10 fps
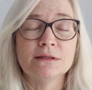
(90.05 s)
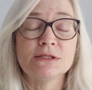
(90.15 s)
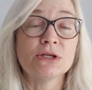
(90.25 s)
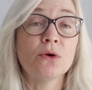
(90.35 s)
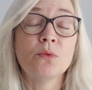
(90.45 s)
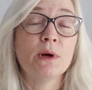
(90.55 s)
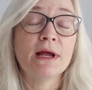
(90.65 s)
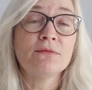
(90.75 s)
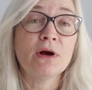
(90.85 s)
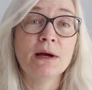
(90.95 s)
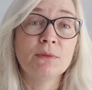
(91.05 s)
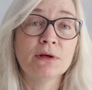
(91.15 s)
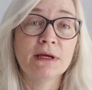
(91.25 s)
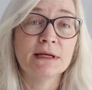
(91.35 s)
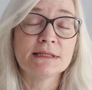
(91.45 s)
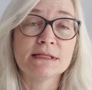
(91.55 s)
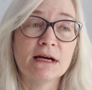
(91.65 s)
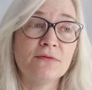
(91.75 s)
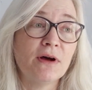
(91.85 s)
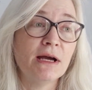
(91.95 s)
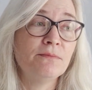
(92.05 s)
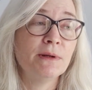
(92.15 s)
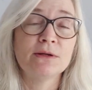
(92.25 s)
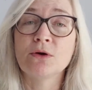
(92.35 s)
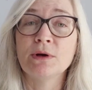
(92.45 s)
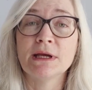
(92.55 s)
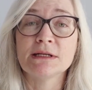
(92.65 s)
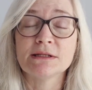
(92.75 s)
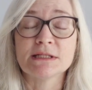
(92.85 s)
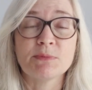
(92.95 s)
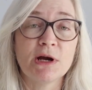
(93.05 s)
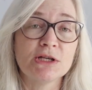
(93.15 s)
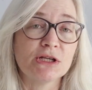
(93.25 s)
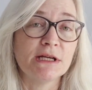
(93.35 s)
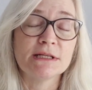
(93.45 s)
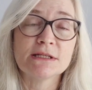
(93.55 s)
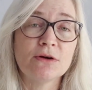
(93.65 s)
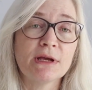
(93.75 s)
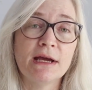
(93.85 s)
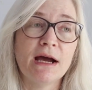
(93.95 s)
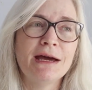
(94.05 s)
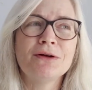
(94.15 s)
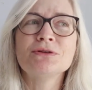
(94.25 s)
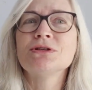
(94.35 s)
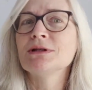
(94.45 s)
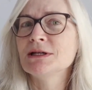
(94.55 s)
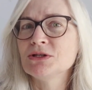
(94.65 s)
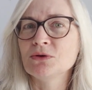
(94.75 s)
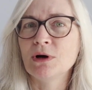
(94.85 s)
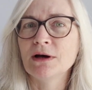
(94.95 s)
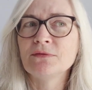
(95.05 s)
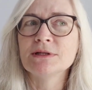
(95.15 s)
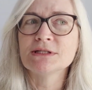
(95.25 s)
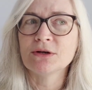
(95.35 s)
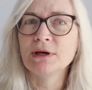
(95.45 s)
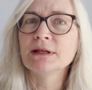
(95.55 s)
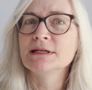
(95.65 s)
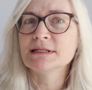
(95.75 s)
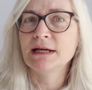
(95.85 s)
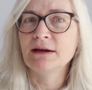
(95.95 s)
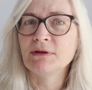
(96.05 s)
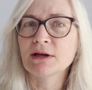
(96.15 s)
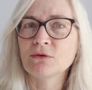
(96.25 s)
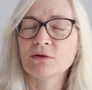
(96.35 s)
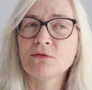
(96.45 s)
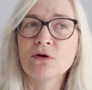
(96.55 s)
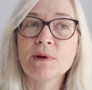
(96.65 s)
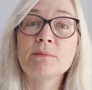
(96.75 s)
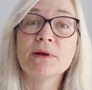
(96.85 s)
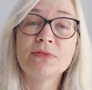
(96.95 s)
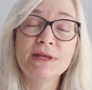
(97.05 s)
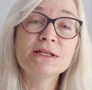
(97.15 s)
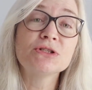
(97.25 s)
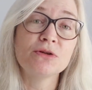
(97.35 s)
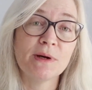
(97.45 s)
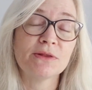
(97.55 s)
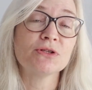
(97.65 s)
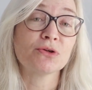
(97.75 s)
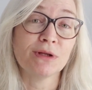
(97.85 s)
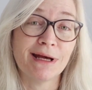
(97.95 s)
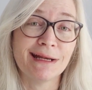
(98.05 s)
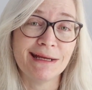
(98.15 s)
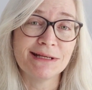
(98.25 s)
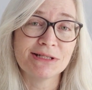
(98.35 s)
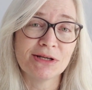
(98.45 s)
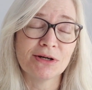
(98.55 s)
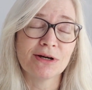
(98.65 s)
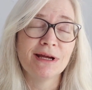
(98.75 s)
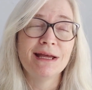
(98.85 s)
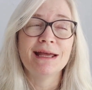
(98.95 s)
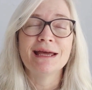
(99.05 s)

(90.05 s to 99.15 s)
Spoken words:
So whenever I'm looking at stuff, I've been going into the spreadsheets. Okay, I don't do that too often, so at least I have that going for me, but these two methods are a lot easier.